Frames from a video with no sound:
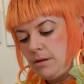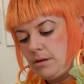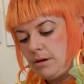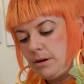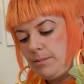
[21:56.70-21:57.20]

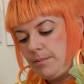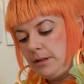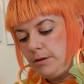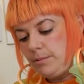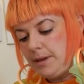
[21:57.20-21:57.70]
I'm going to pop a
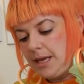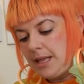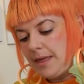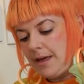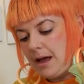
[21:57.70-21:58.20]
little
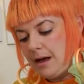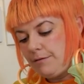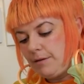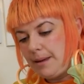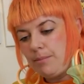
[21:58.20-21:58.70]
pin at the
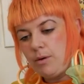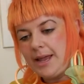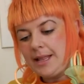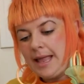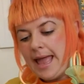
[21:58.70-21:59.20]
halfway
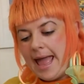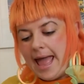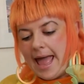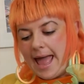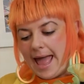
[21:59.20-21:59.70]
point,
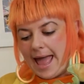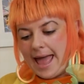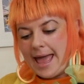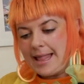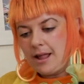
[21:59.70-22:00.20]

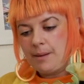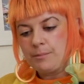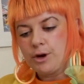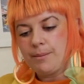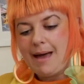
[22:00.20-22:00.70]
and I'm
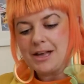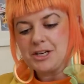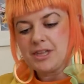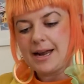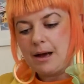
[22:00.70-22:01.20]
going to
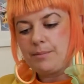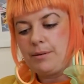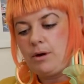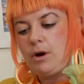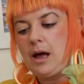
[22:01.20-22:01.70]
match that up
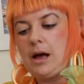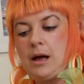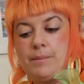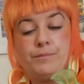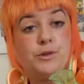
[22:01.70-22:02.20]

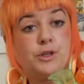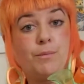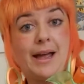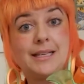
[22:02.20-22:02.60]
to my